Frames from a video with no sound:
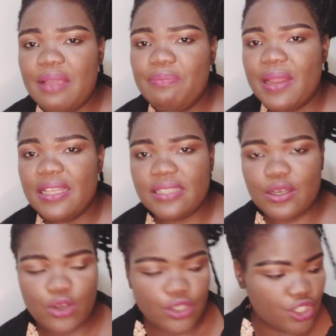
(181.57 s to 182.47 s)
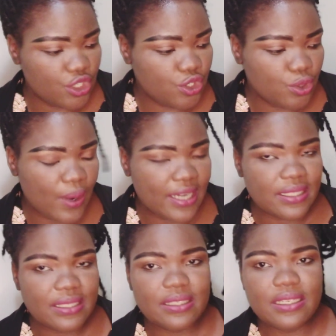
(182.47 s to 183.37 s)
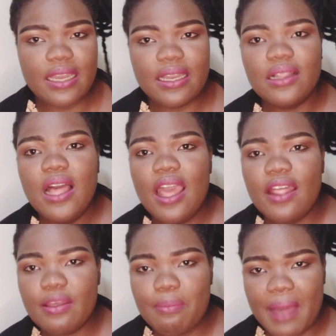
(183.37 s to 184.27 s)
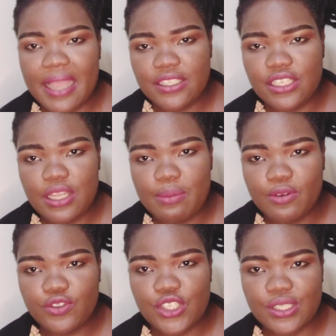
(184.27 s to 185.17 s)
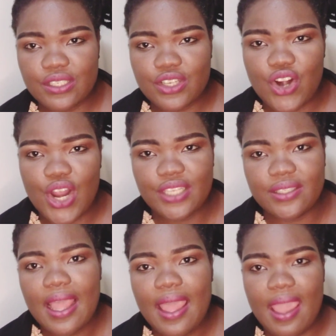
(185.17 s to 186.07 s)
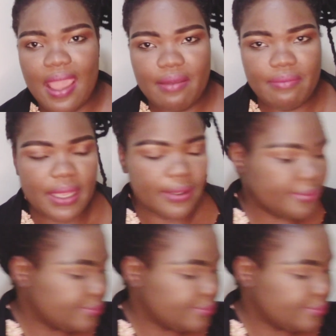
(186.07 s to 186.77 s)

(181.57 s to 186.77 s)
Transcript: blessed and continue to watch this channel in the mighty name of Jesus Christ. Amen.